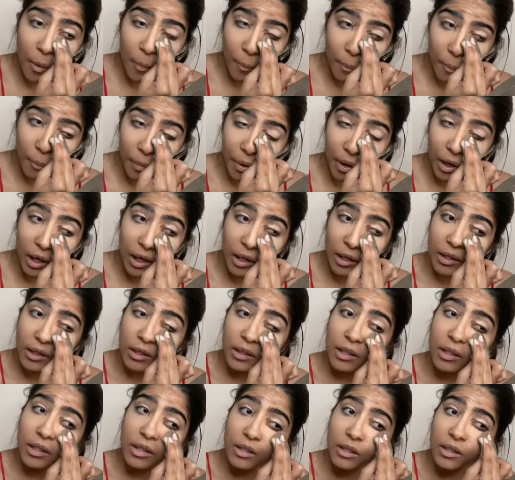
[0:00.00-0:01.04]

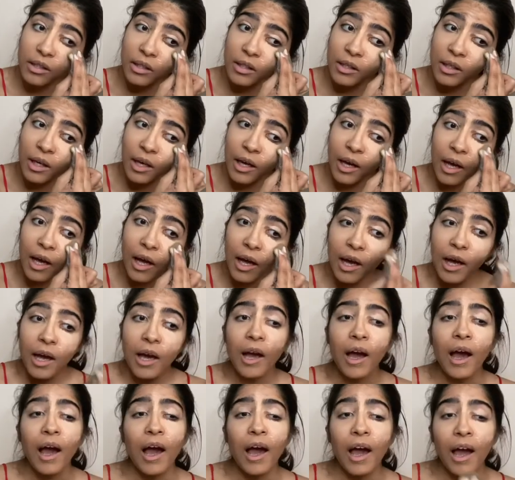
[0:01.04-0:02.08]
But
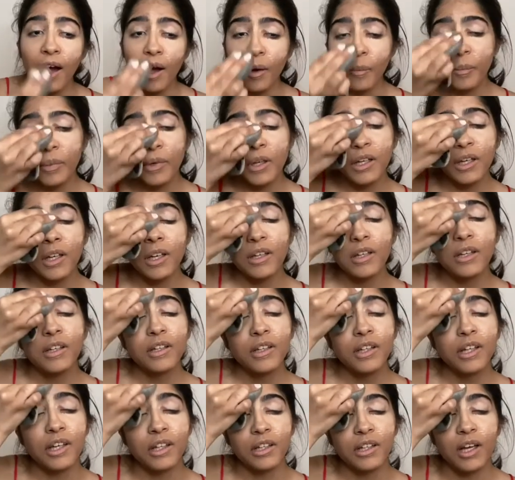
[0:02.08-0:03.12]
I have been into
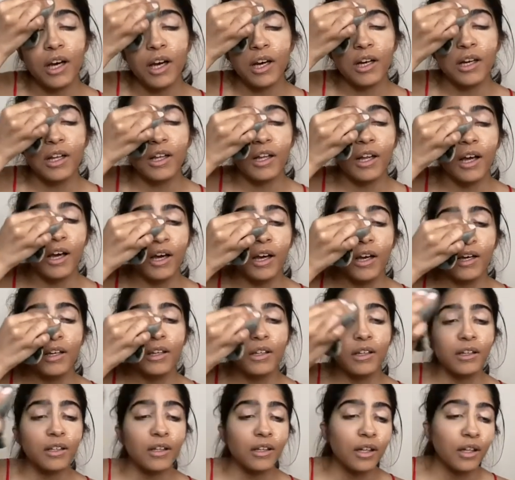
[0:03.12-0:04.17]
TikTok a lot.
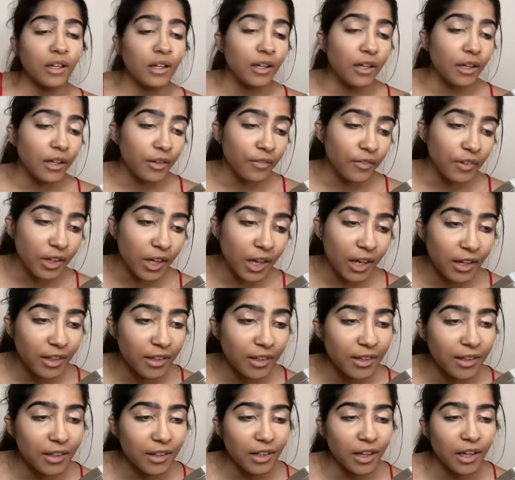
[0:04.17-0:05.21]
If you
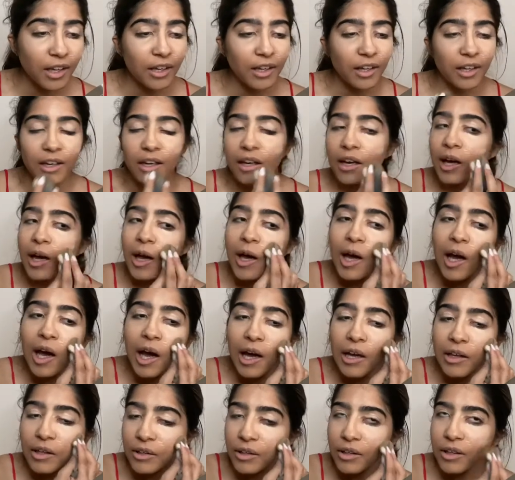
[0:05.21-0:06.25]
guys like,
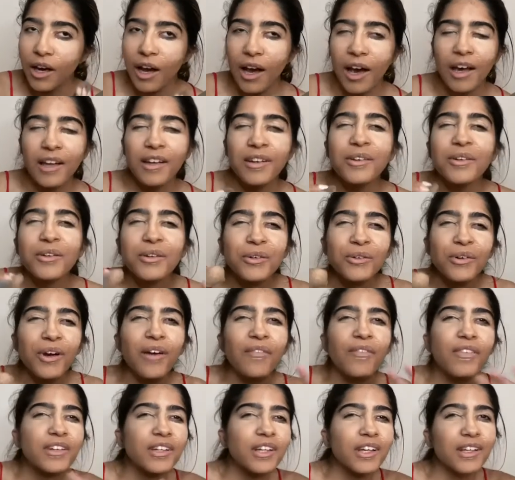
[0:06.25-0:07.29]
I kind of do
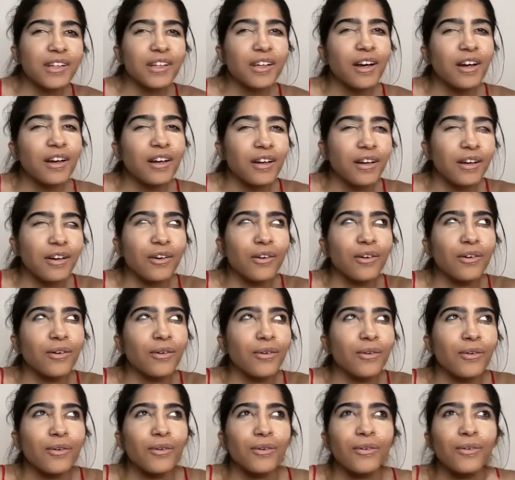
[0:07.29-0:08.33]
have a TikTok
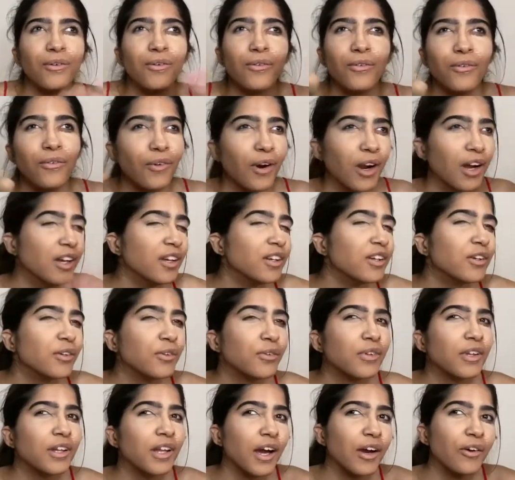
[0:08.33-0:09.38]
crush
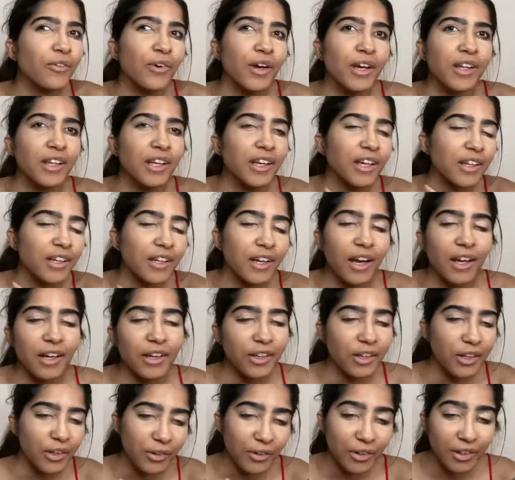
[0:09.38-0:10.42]
who's who oh, I think is kind
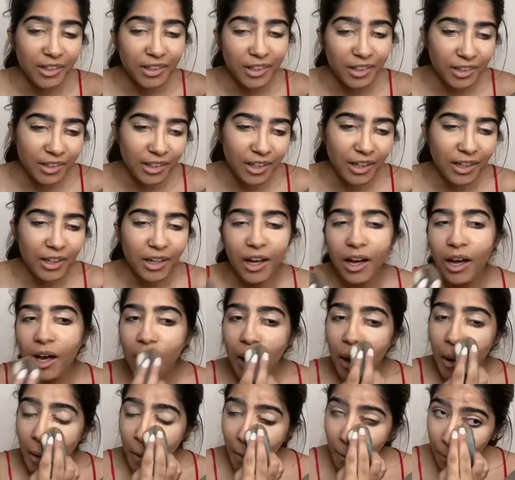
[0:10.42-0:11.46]
of cute on TikTok.
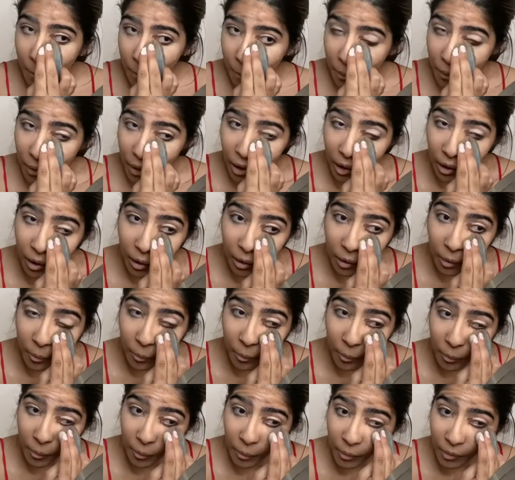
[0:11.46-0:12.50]

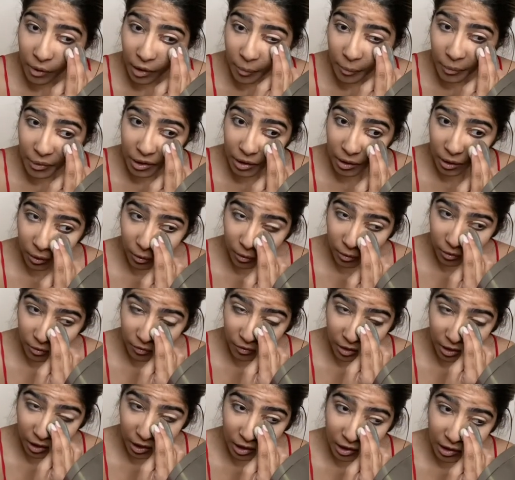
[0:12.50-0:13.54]
Um, let me know if
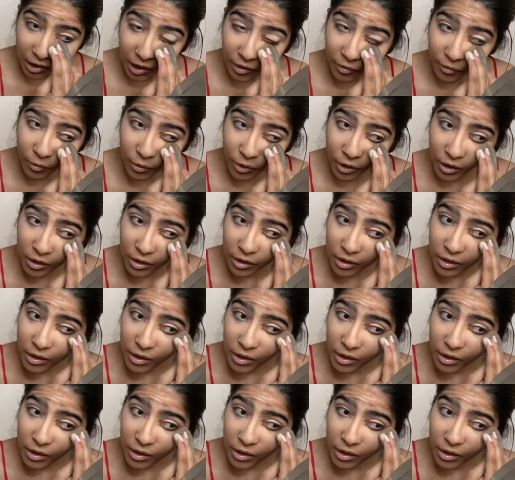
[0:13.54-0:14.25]
you guys have one.